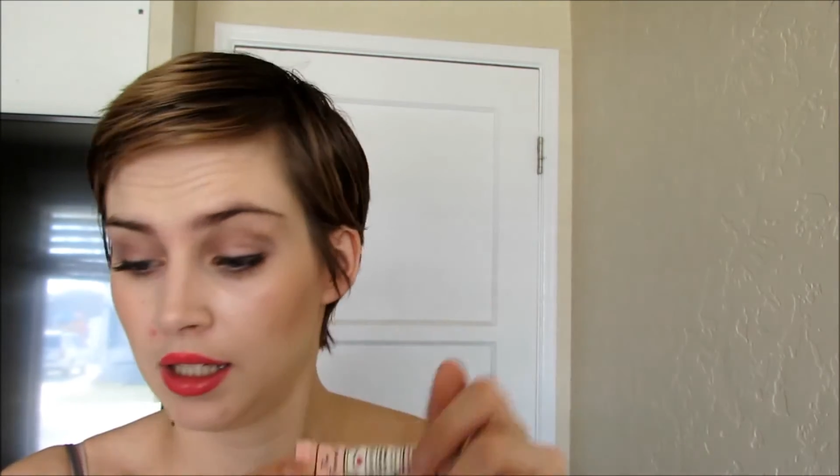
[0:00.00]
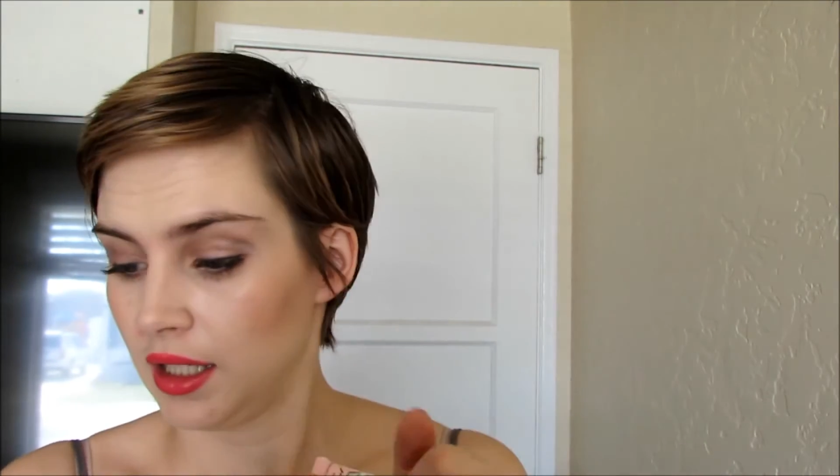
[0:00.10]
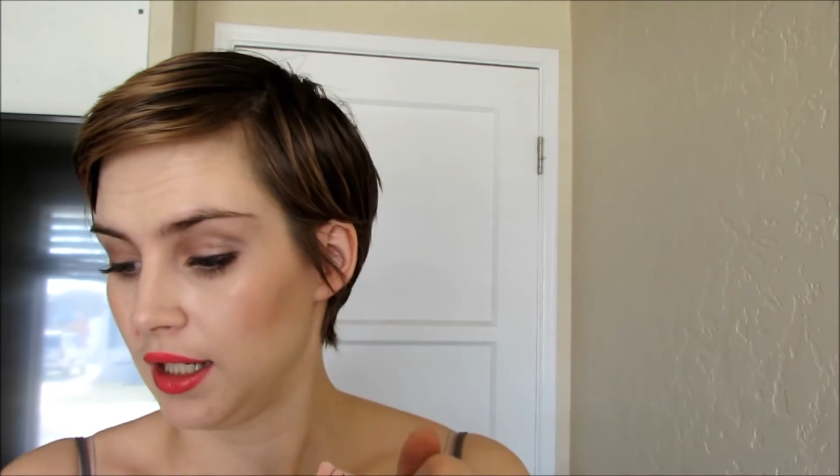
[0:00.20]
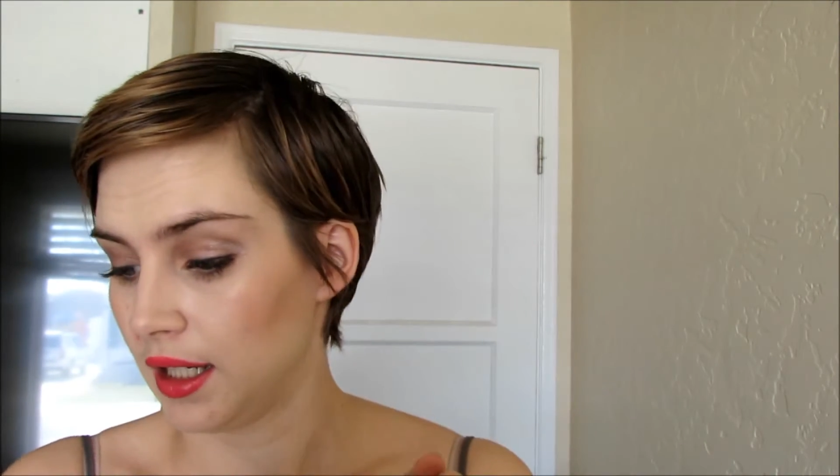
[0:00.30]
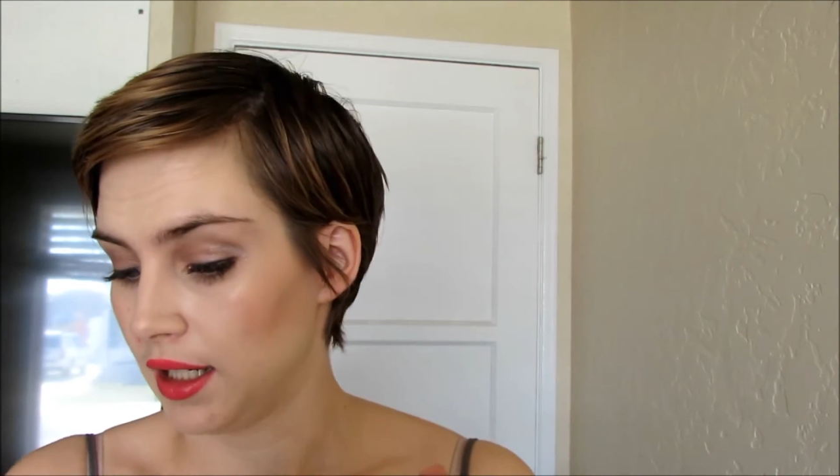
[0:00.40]

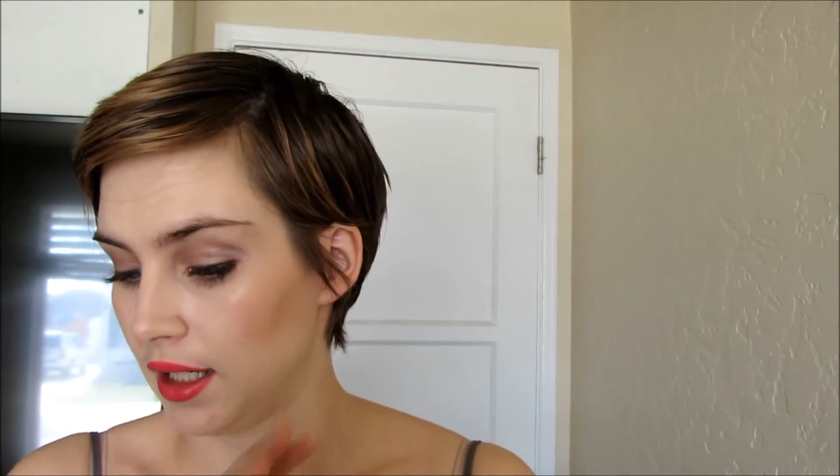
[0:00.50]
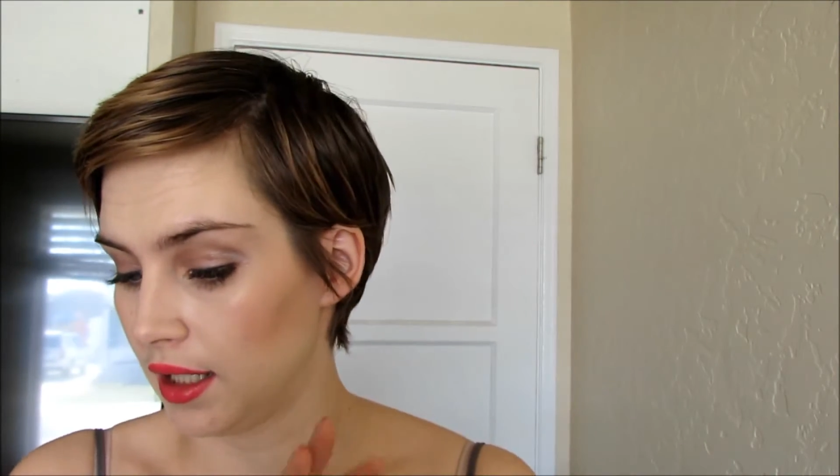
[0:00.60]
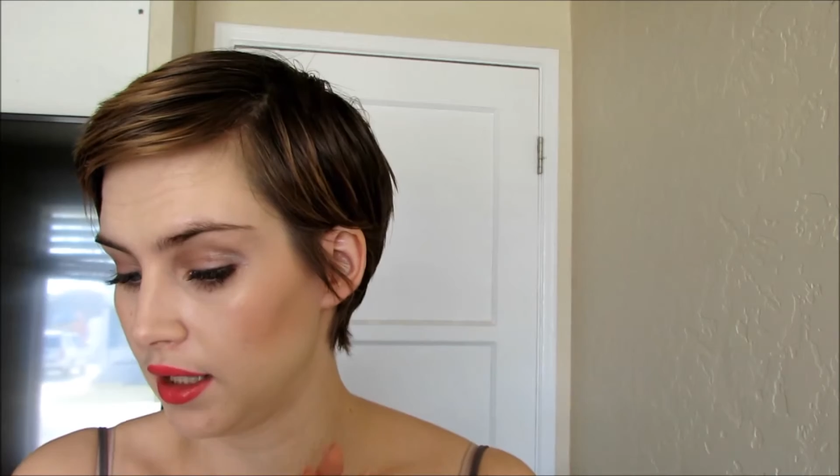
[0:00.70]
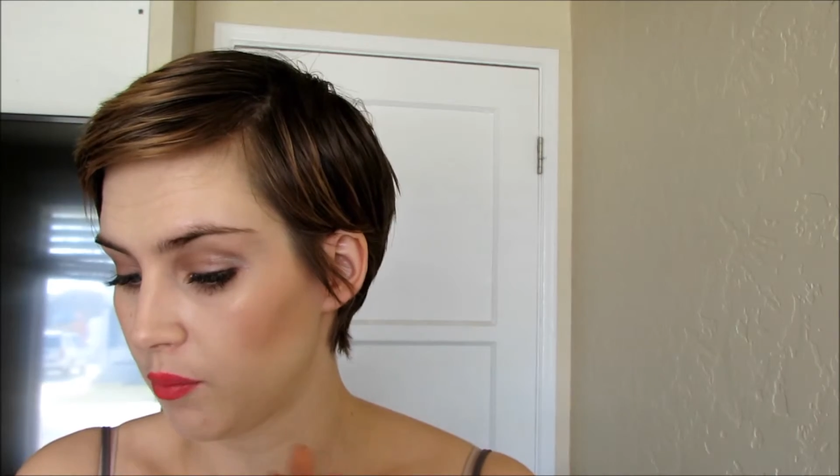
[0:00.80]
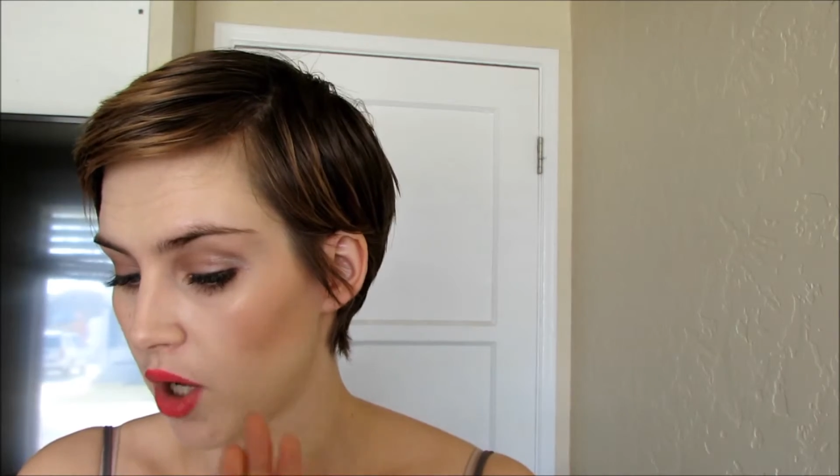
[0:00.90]

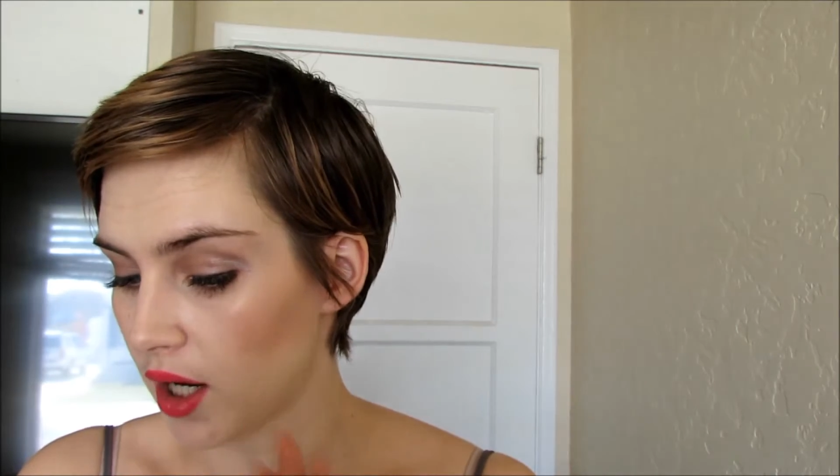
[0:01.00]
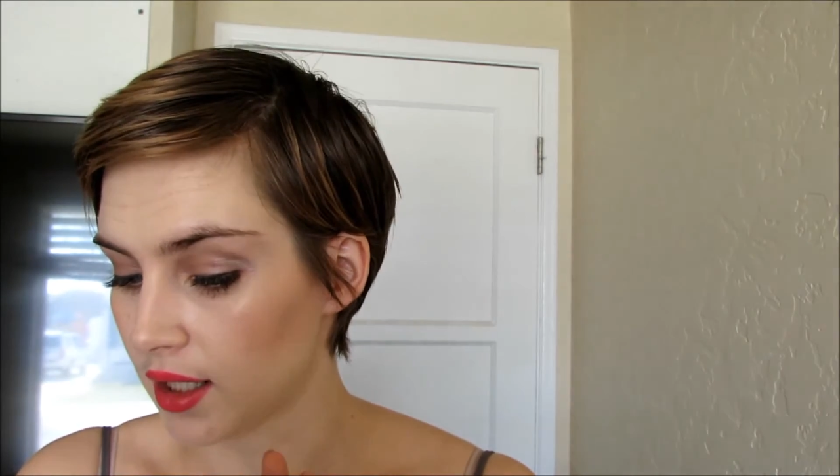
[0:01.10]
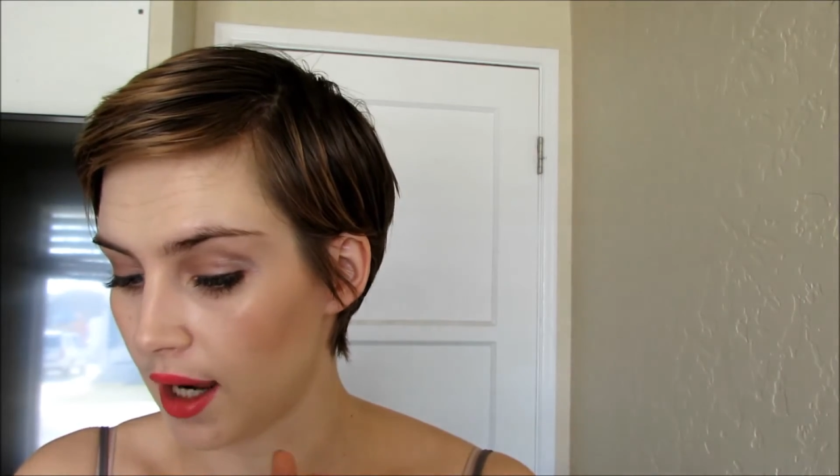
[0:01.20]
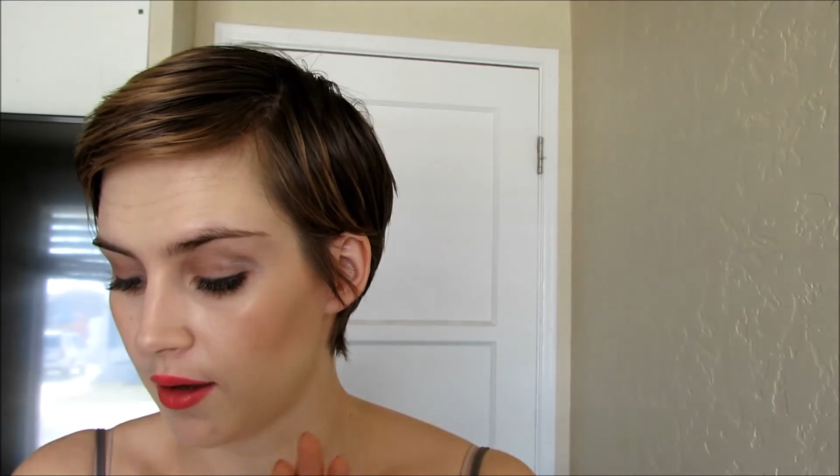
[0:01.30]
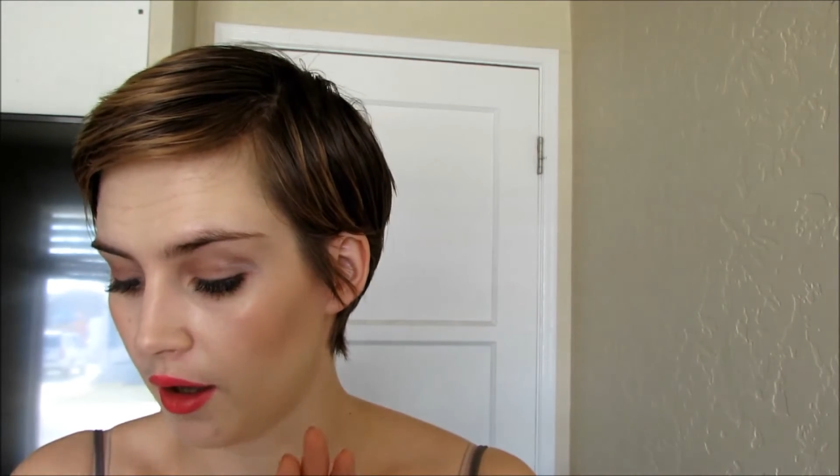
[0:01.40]
the product
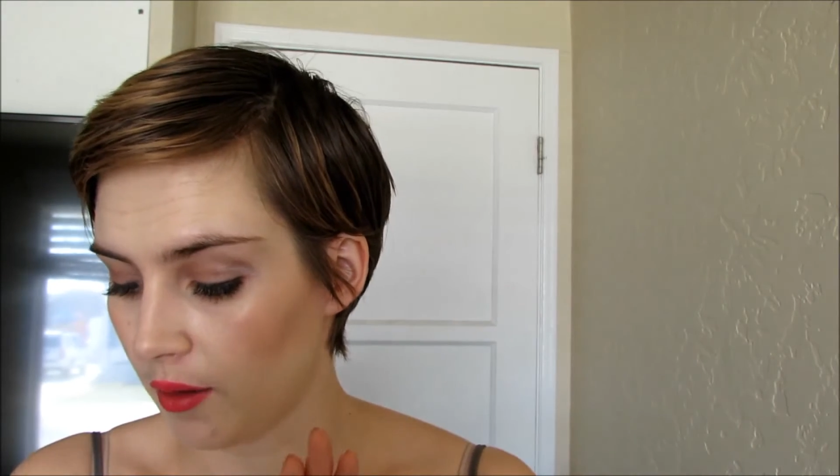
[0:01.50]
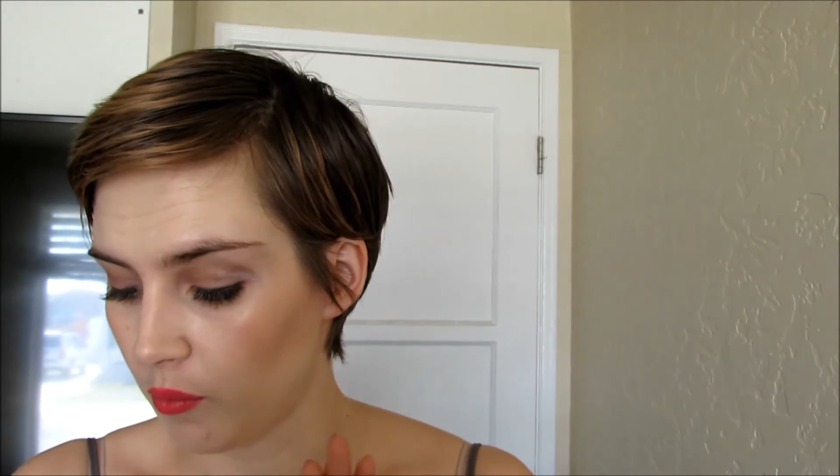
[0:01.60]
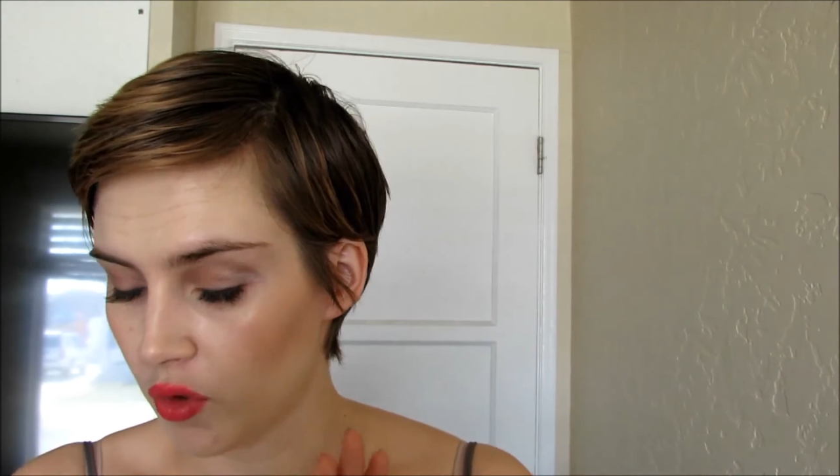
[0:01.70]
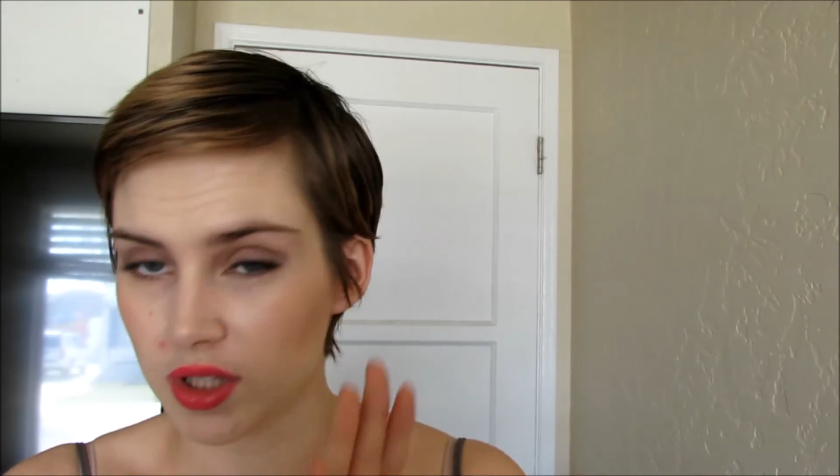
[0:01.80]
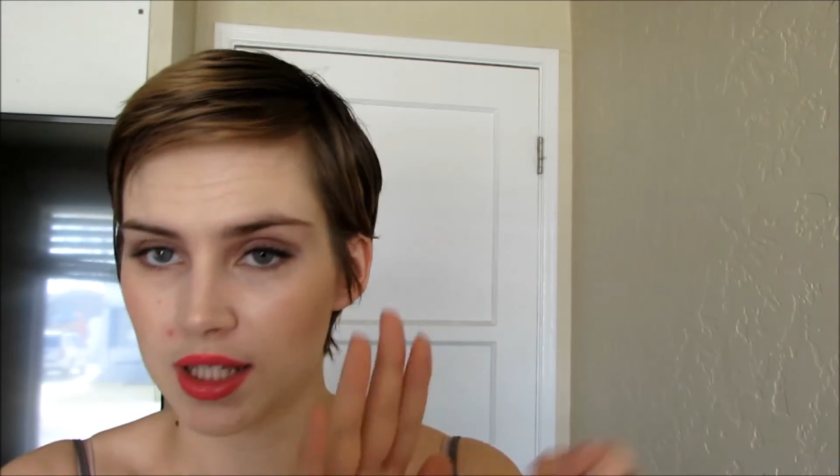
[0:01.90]
I am
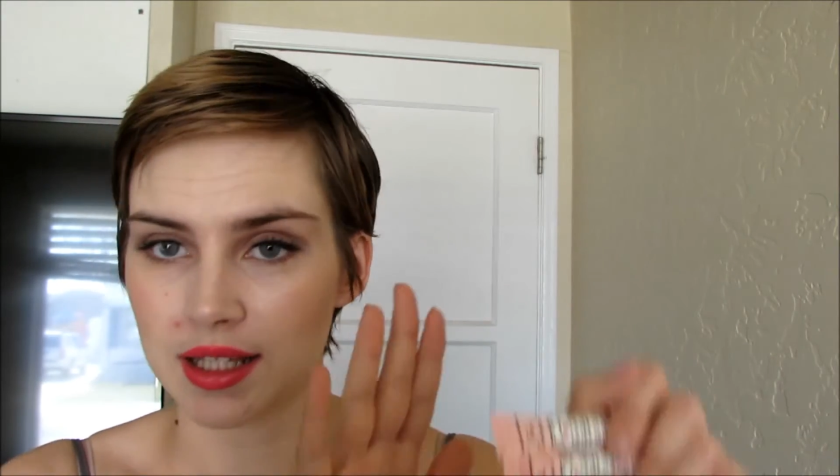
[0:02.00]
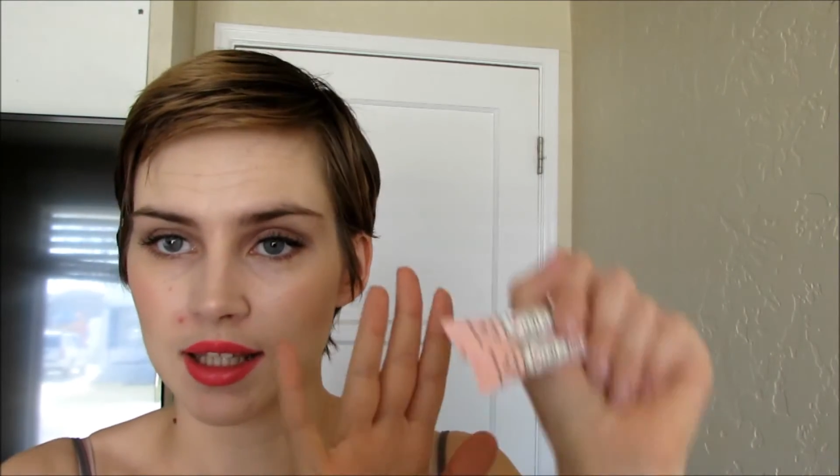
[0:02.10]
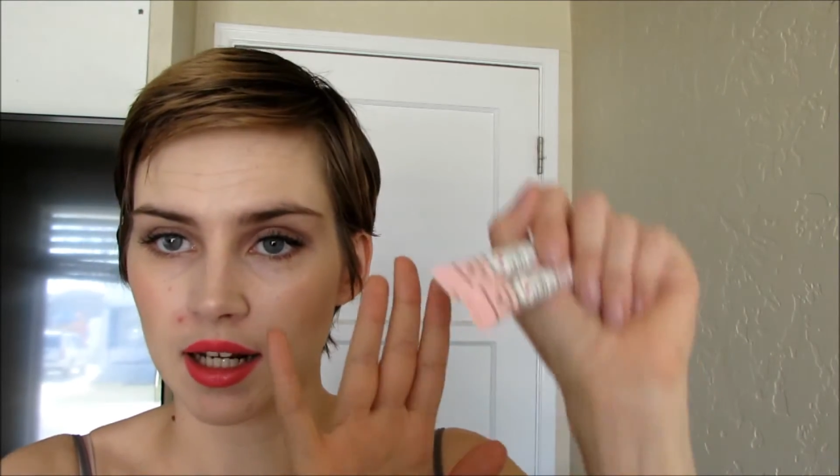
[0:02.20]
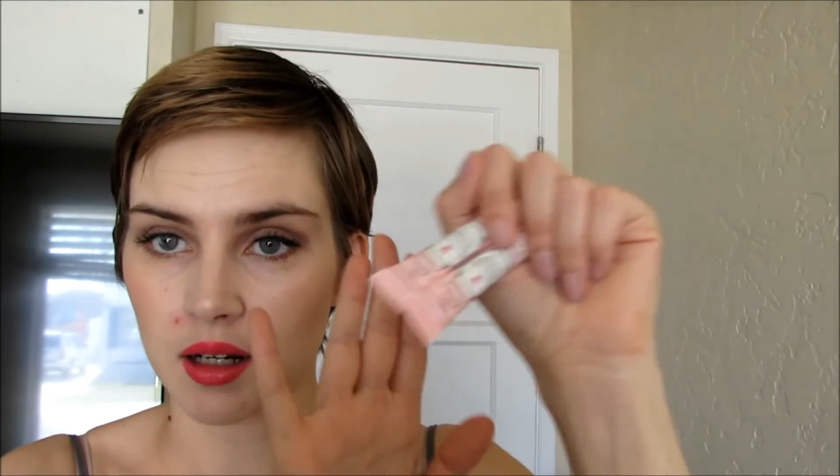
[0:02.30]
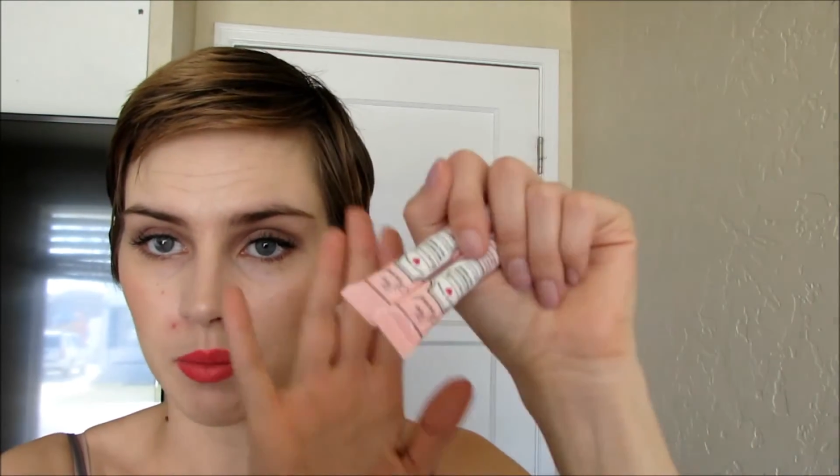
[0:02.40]
most excited